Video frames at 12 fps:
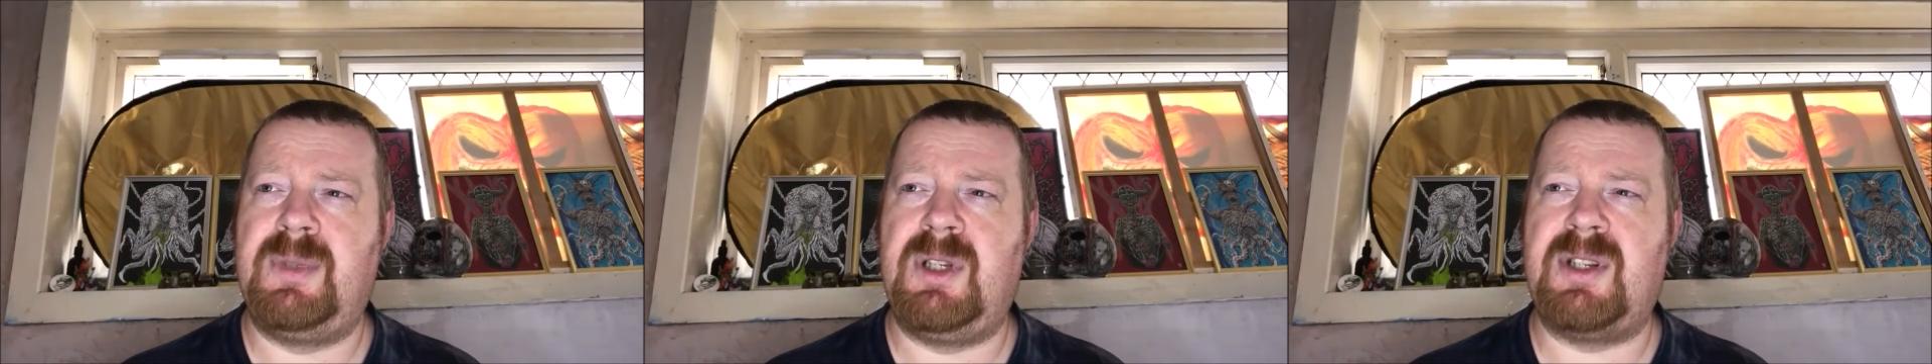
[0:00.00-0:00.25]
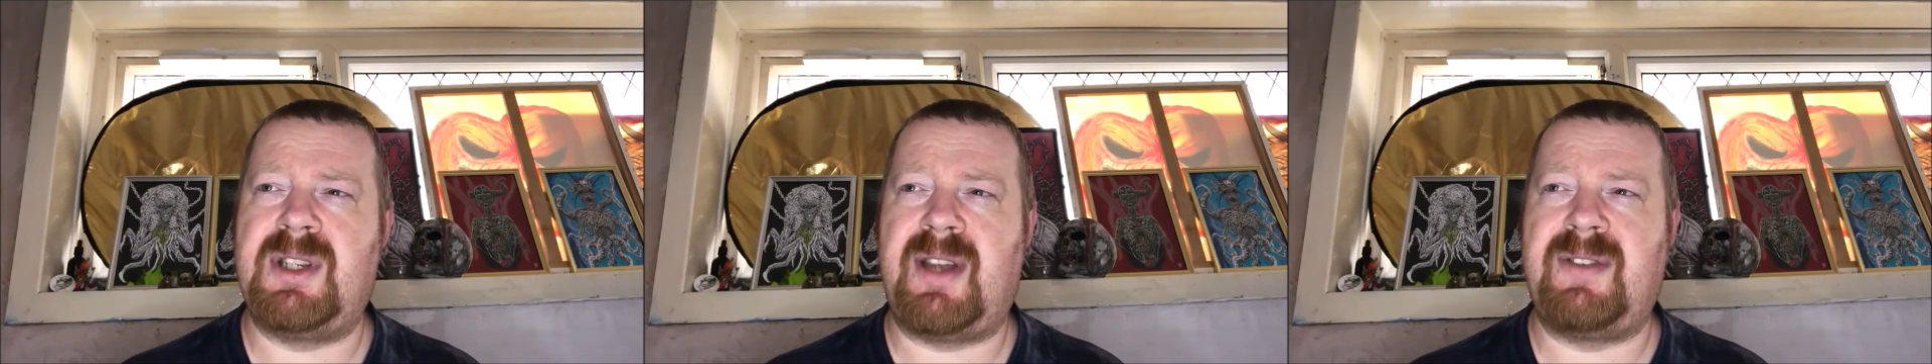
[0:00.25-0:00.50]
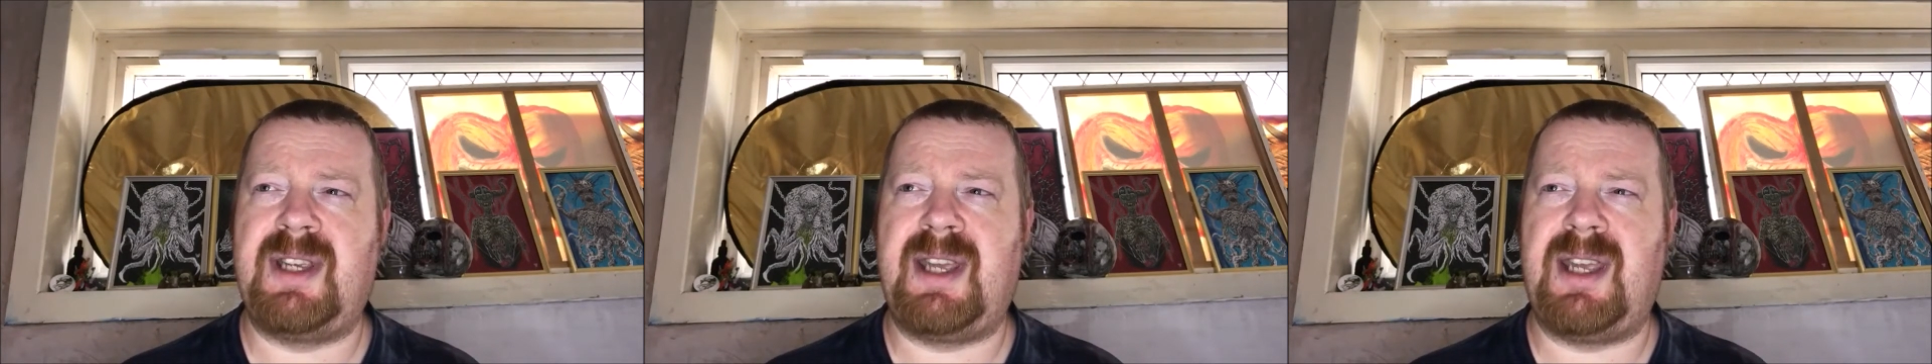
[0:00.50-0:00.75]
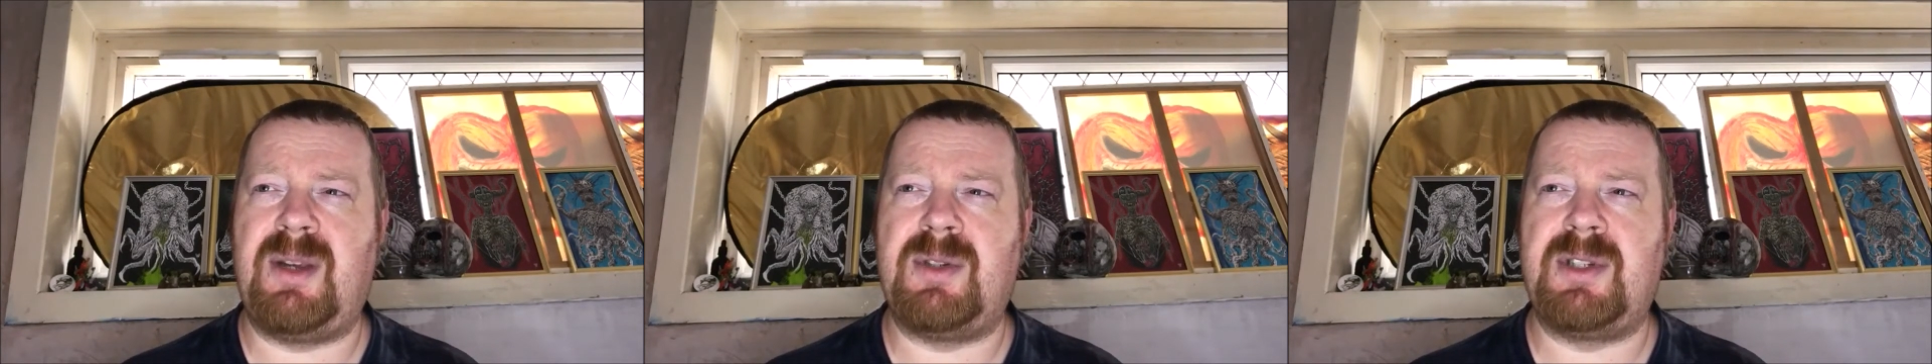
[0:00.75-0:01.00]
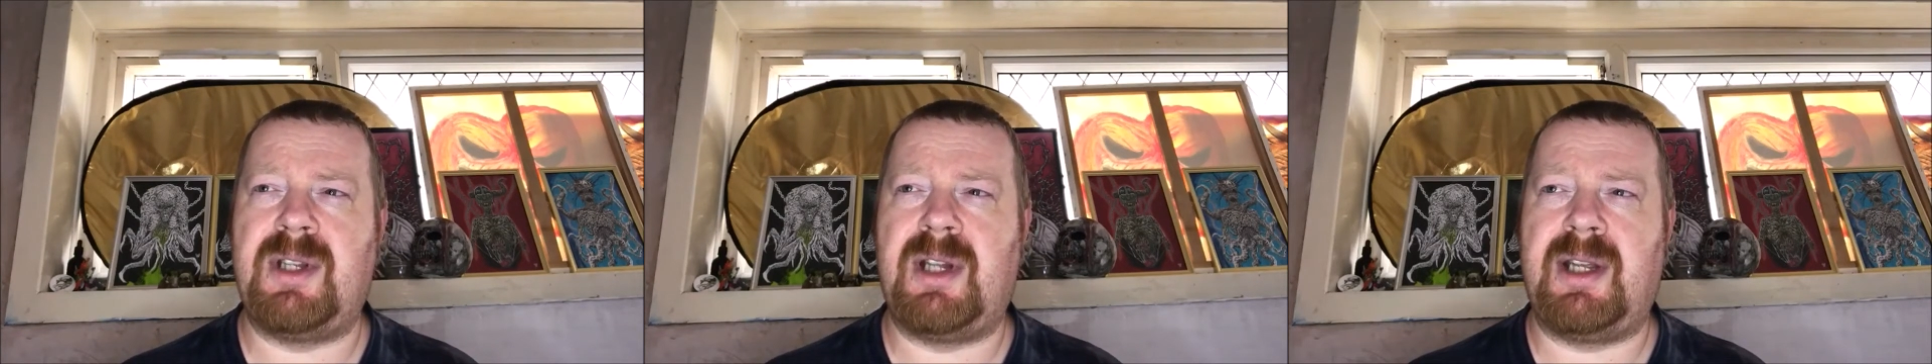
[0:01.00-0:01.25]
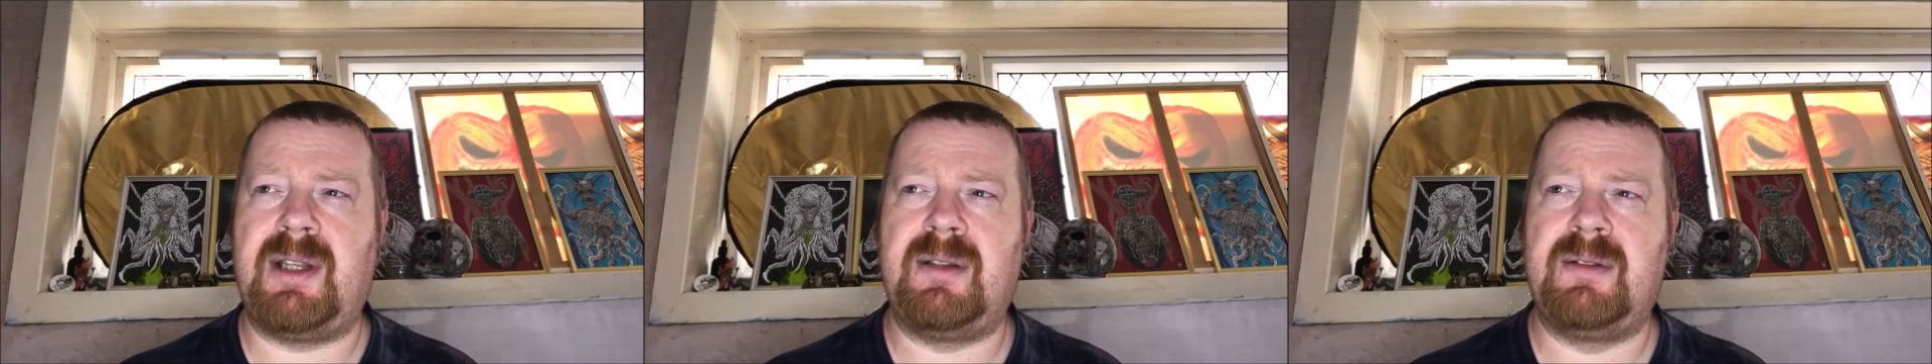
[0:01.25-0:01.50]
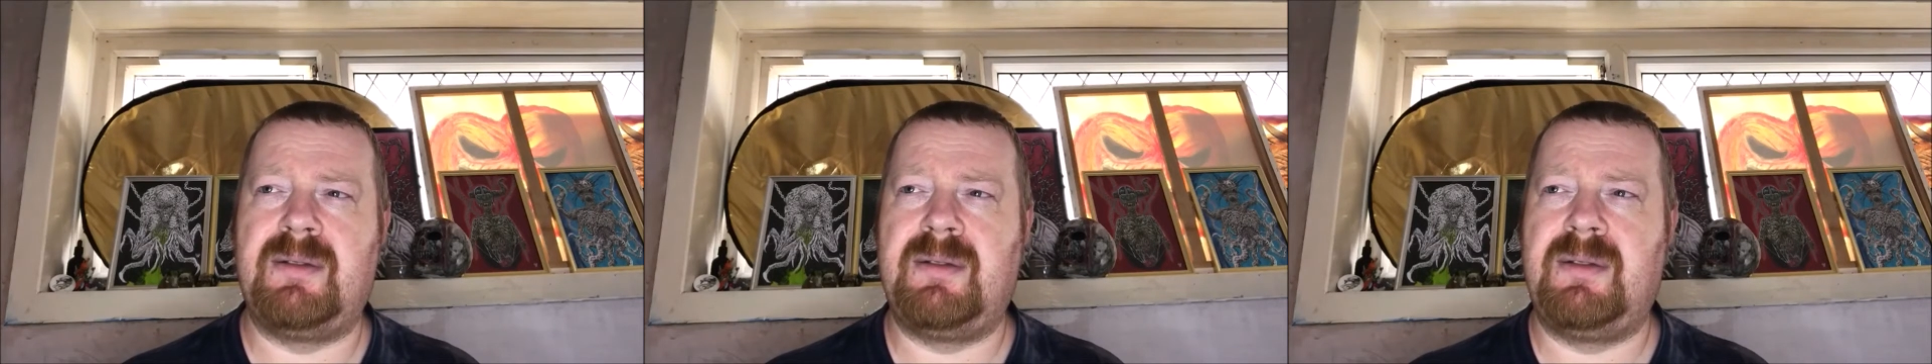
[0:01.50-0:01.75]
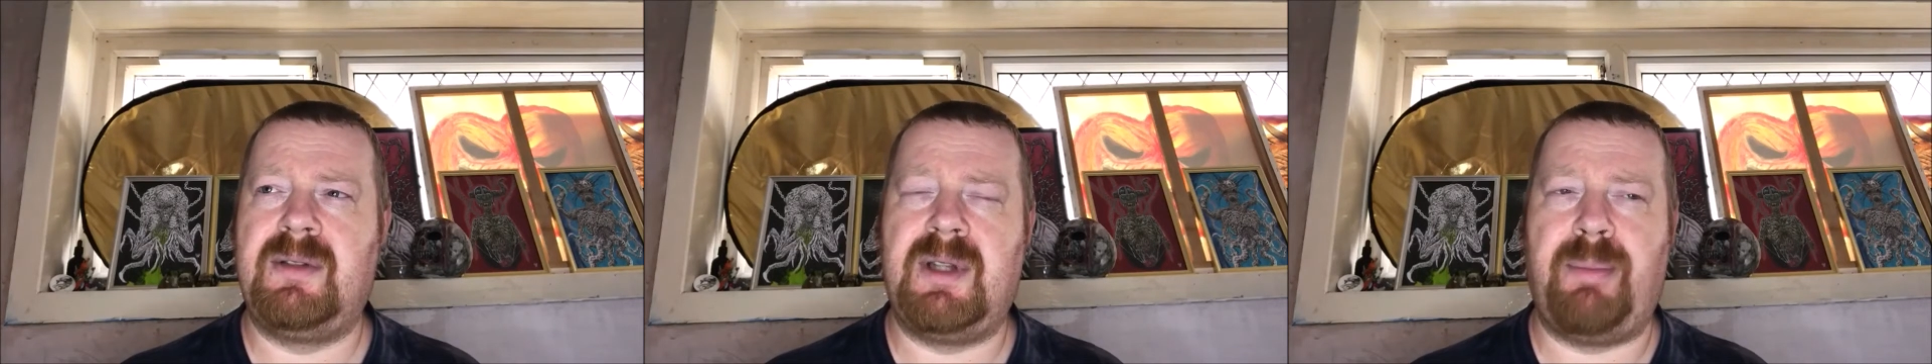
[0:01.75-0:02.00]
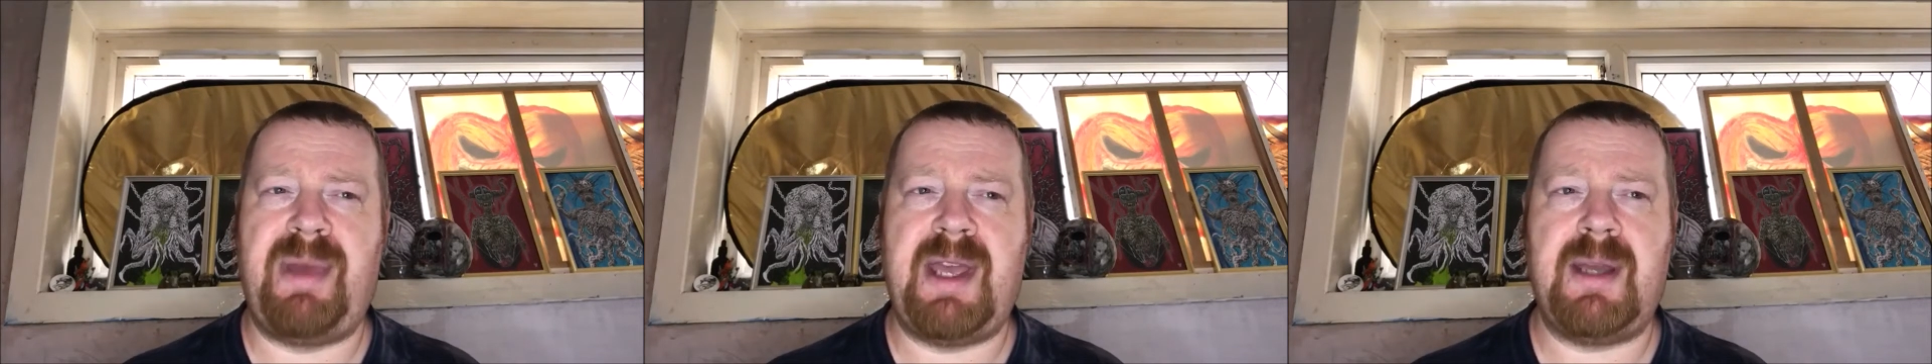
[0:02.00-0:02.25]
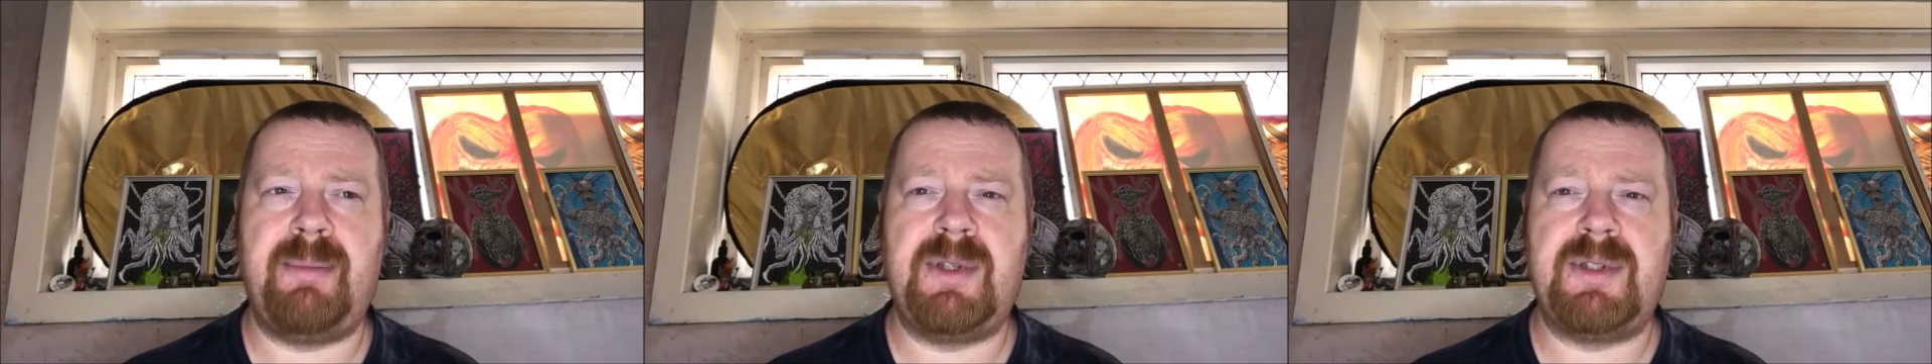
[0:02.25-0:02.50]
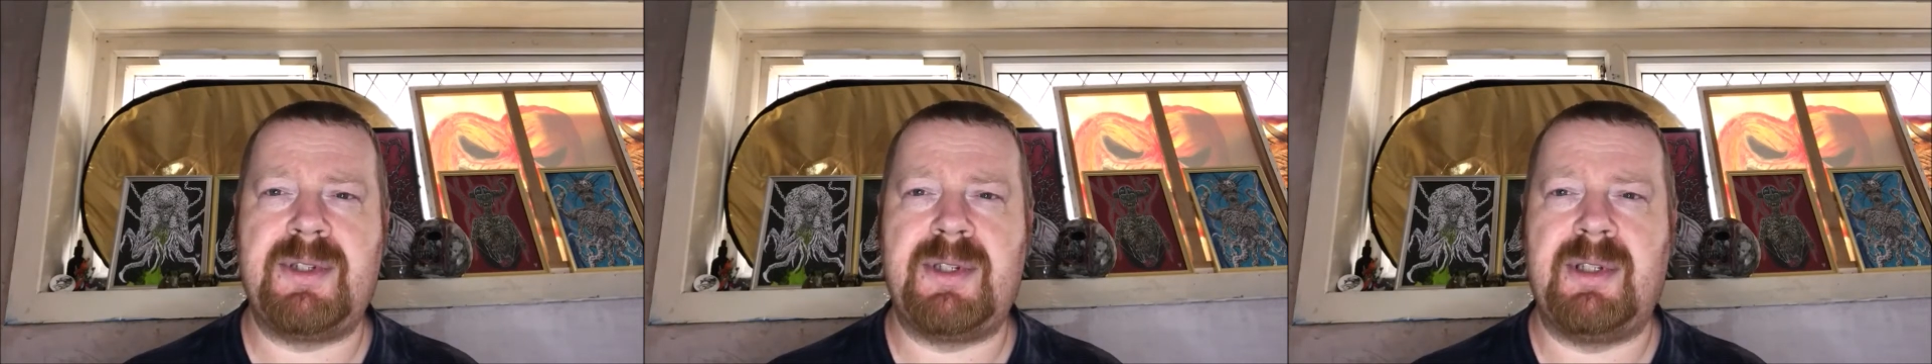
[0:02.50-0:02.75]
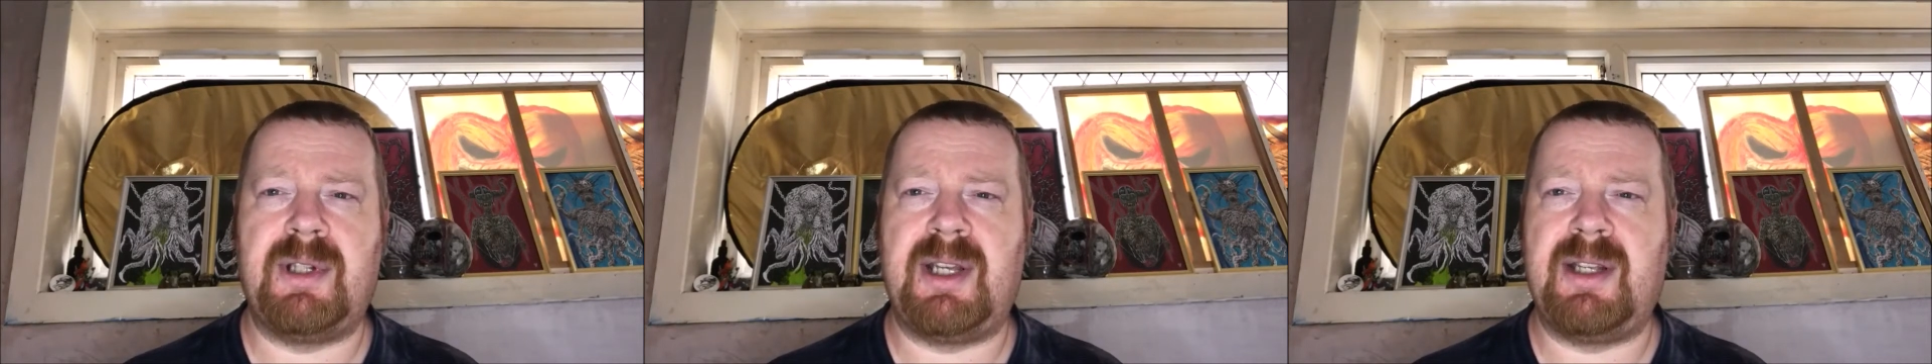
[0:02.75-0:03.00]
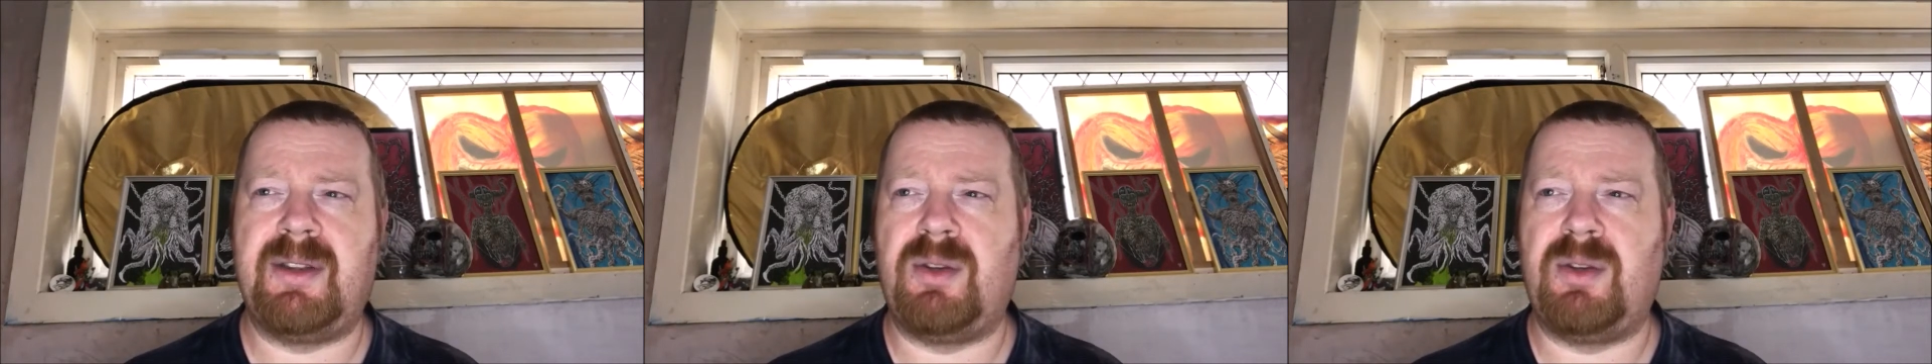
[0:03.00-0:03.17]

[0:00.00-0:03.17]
You just have to get used to like the payments and like